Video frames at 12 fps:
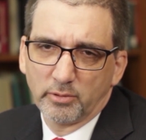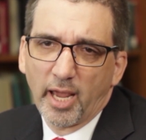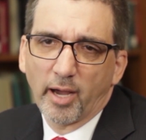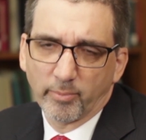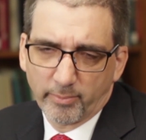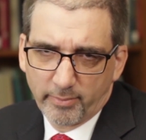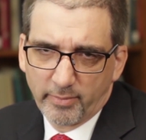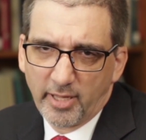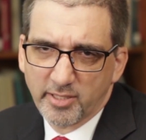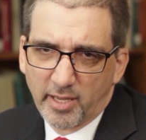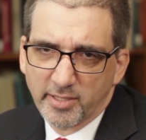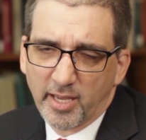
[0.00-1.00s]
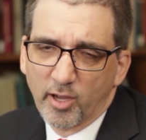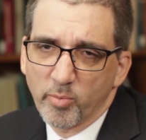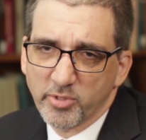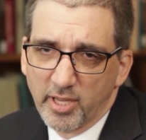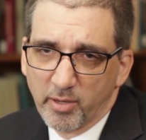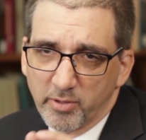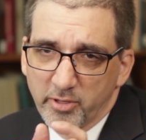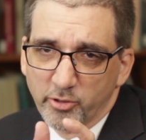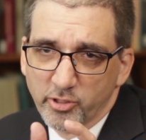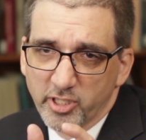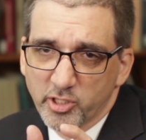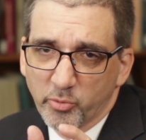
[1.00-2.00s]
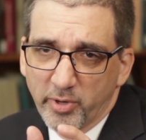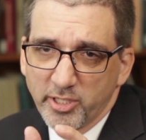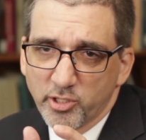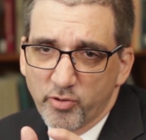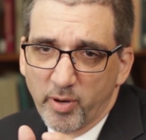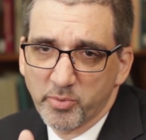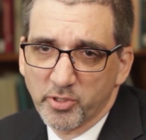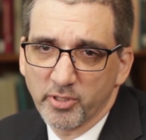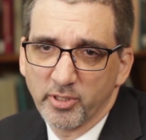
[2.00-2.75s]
Yeah, it's like almost like one of those Listerine strips.